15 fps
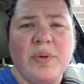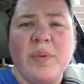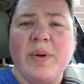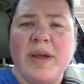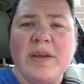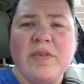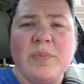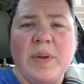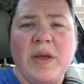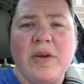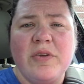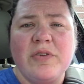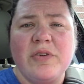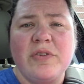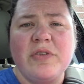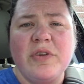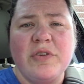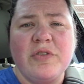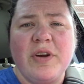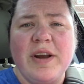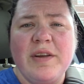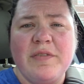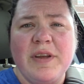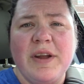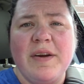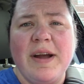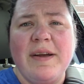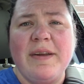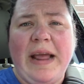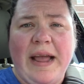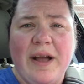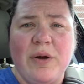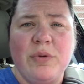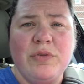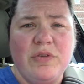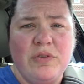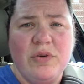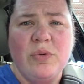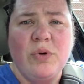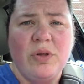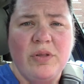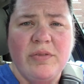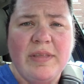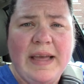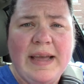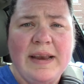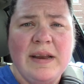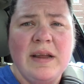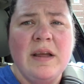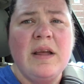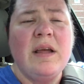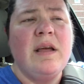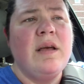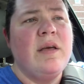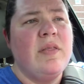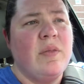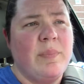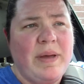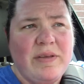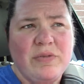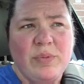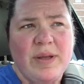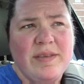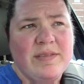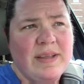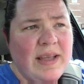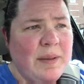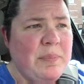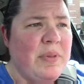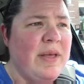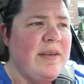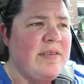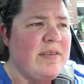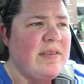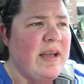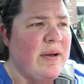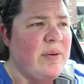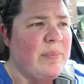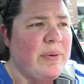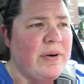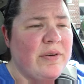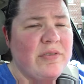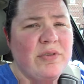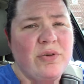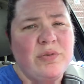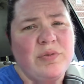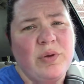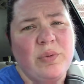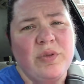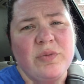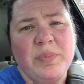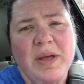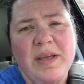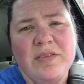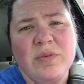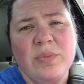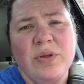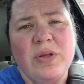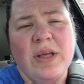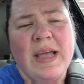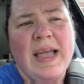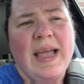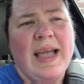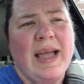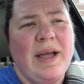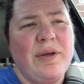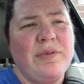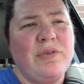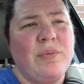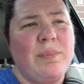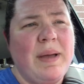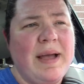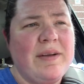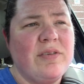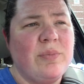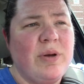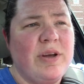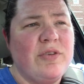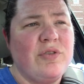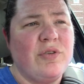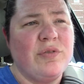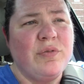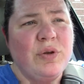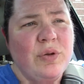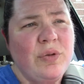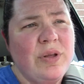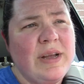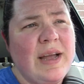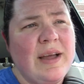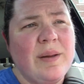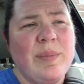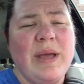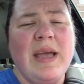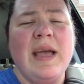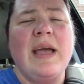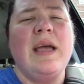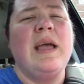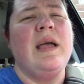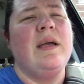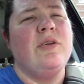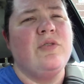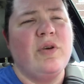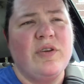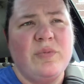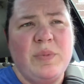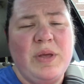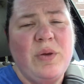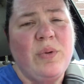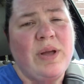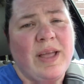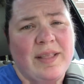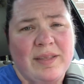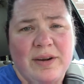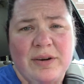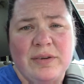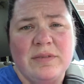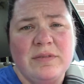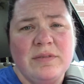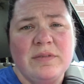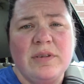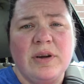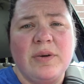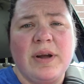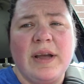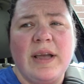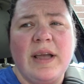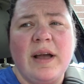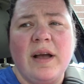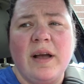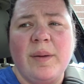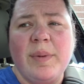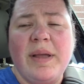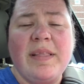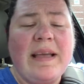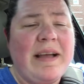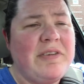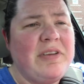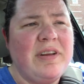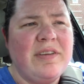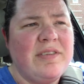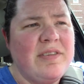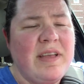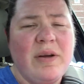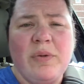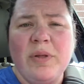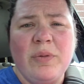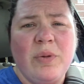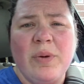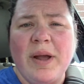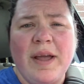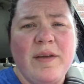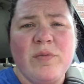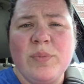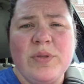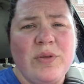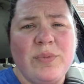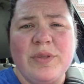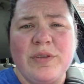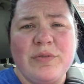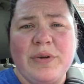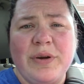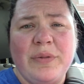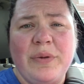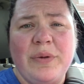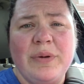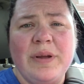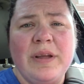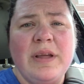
weeks because you're still trying to figure out how to do all of that. The best ways to get places, how to burn as little fuel as possible, how to maximize your fuel economy. Trust me, you will get there. Okay, um, it actually doesn't take all that long. I haven't been doing this very long.